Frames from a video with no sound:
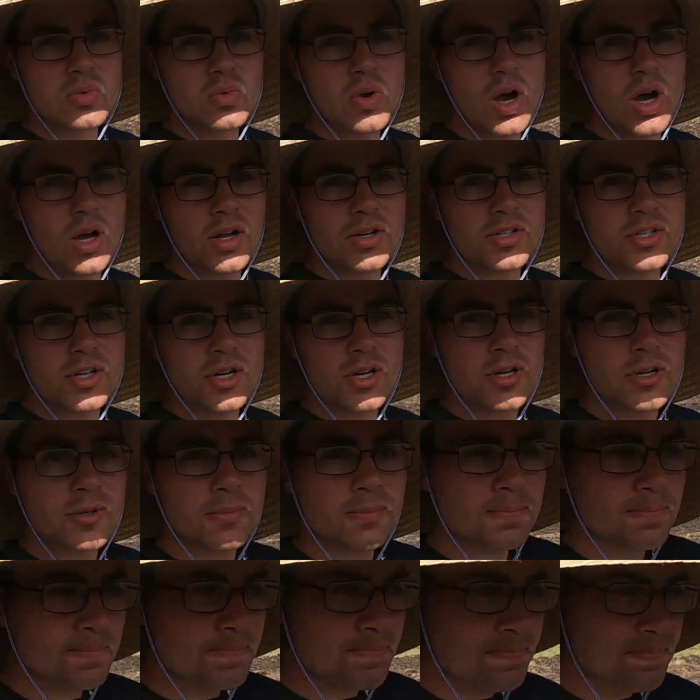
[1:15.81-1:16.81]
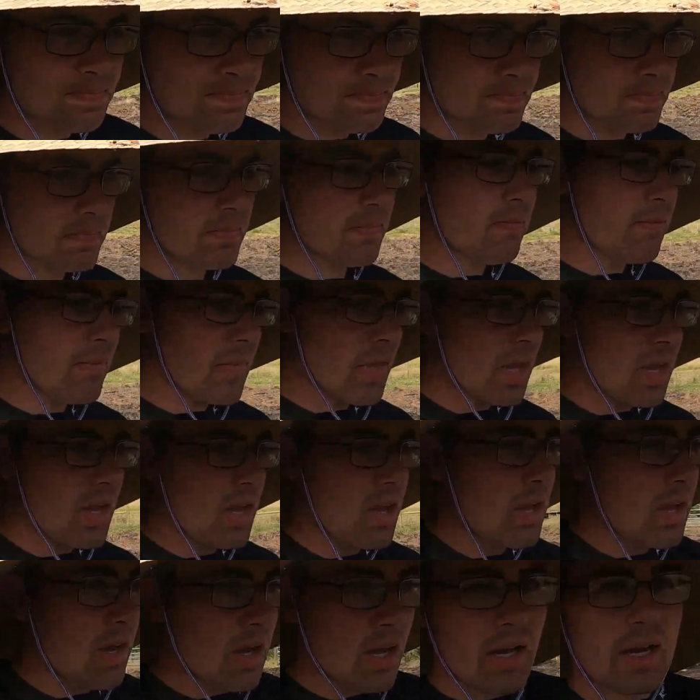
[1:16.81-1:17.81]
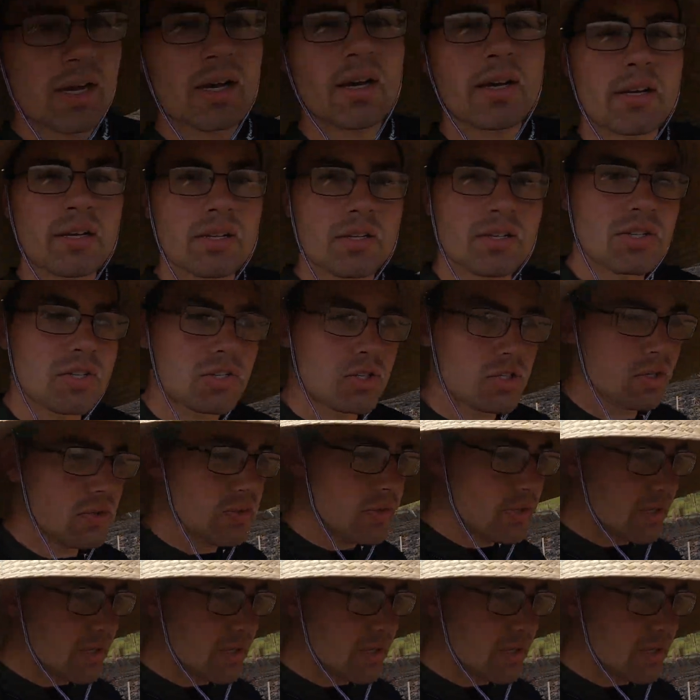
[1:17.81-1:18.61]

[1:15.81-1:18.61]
raw dirt. I can show